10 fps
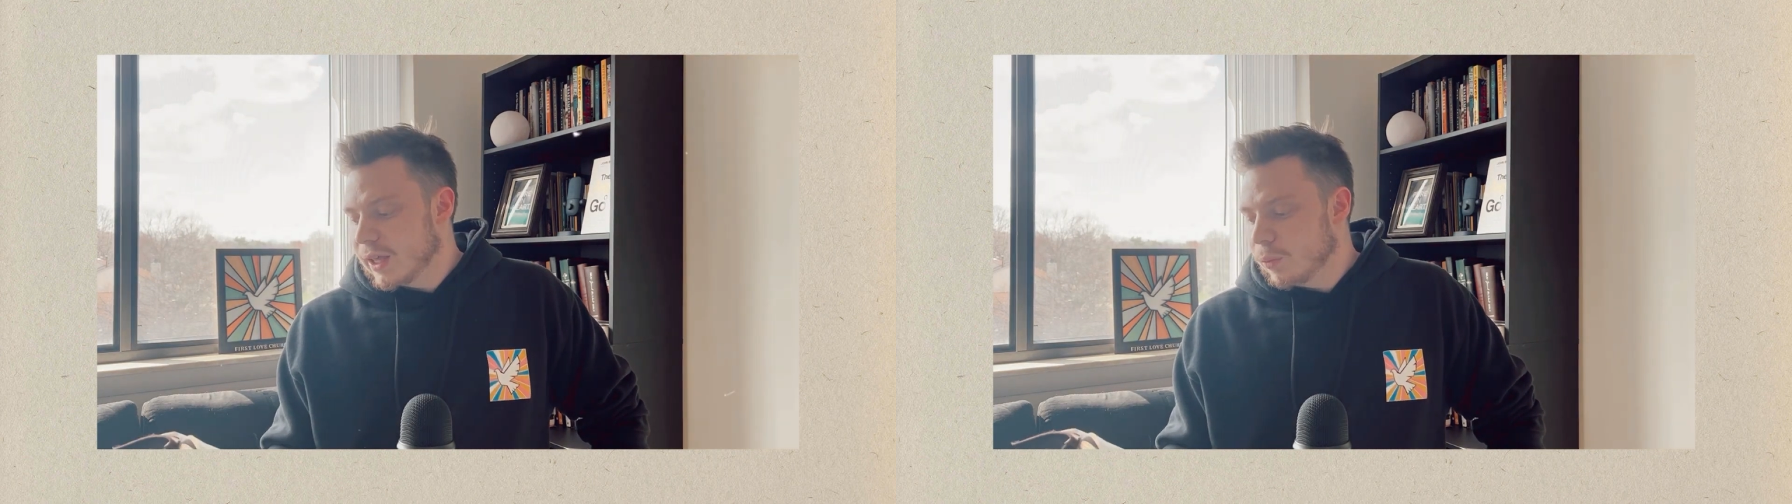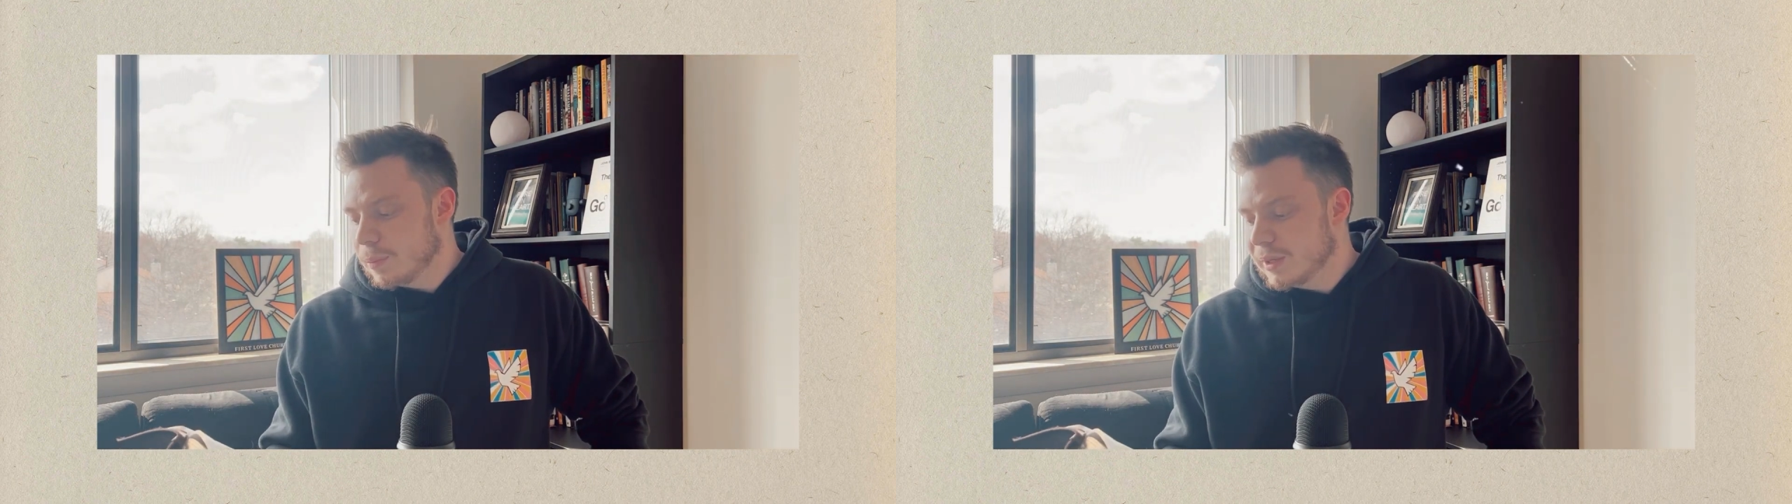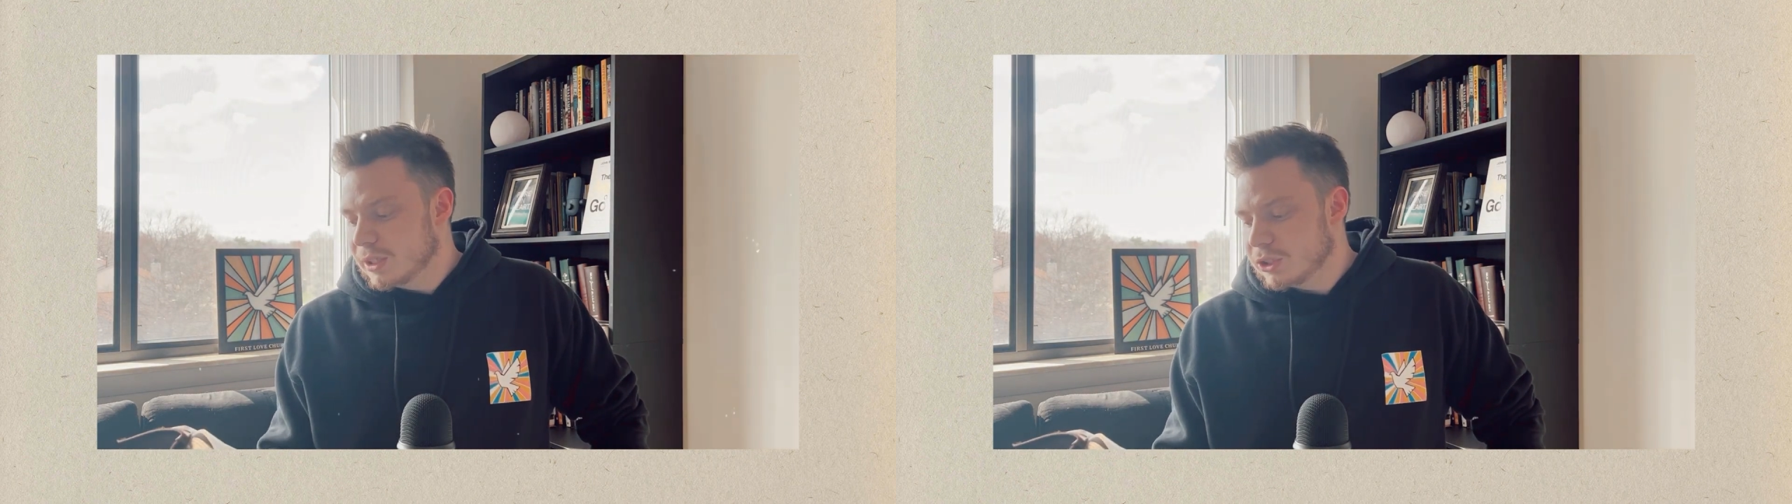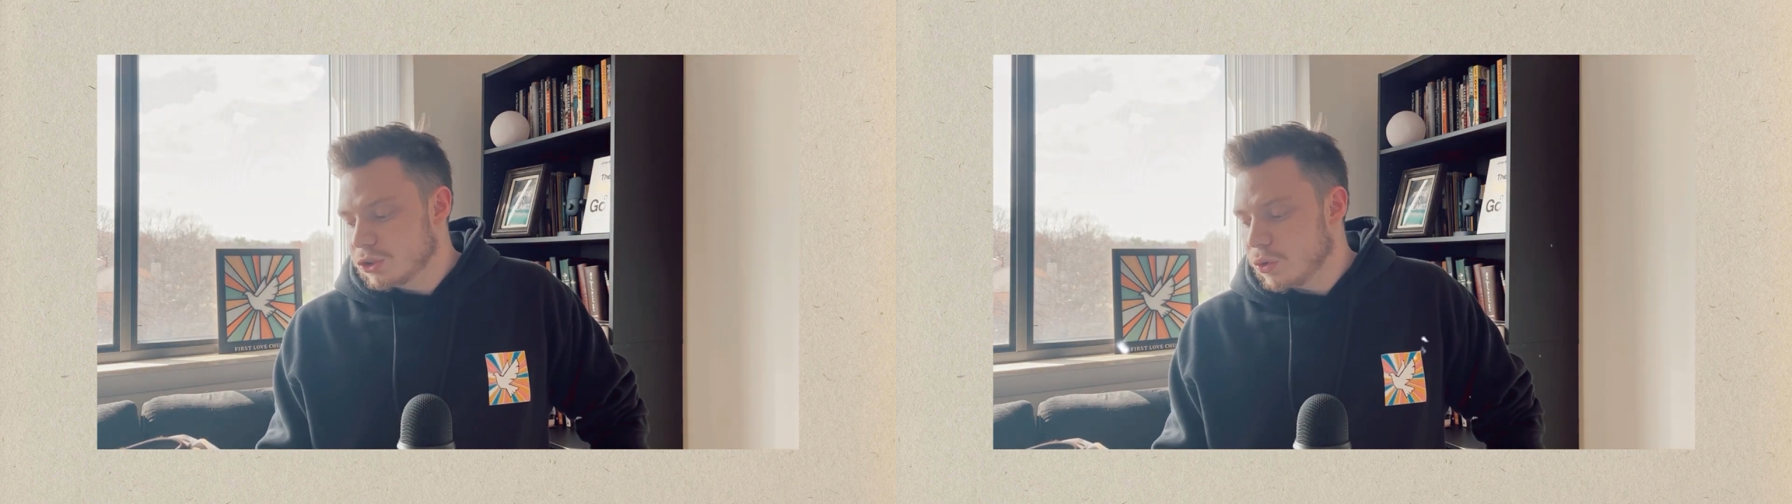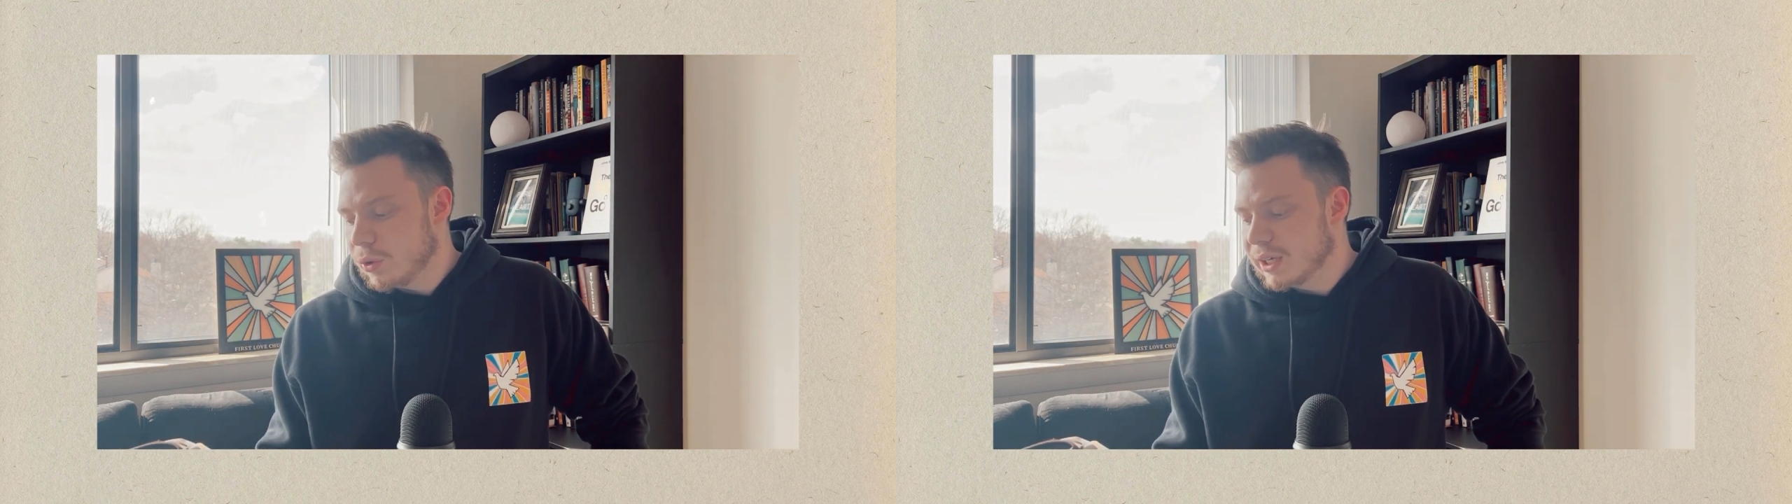they will be
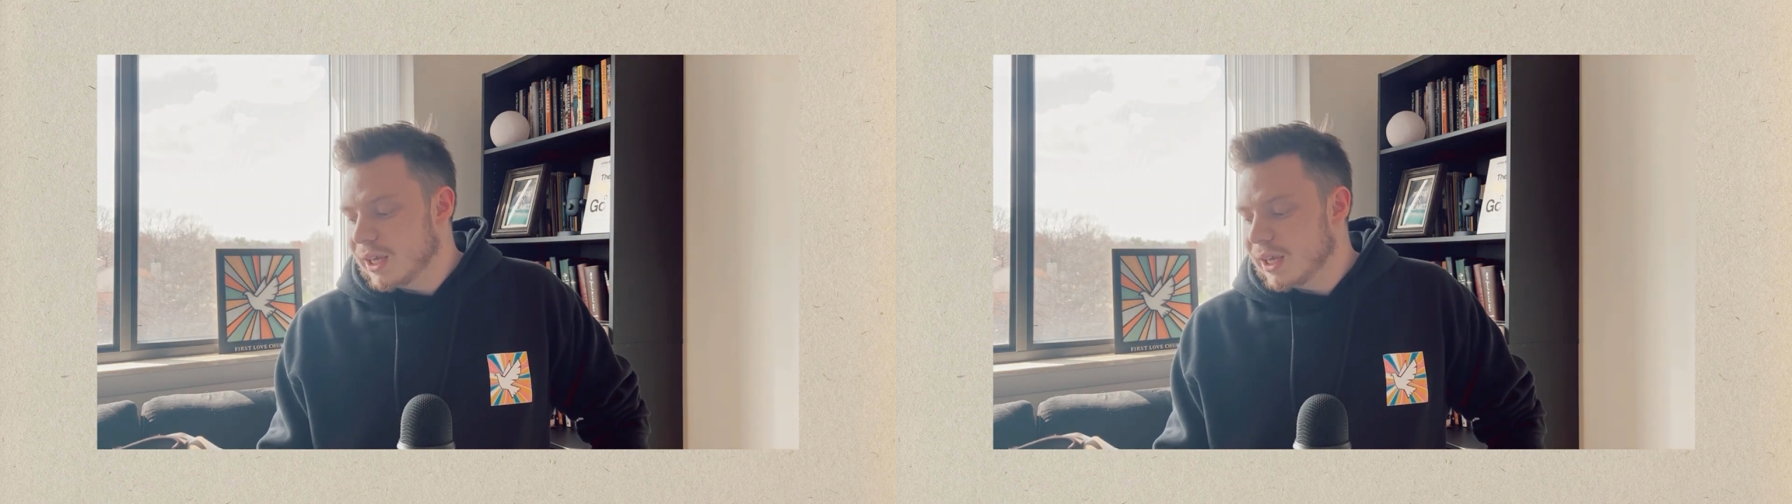destroyed,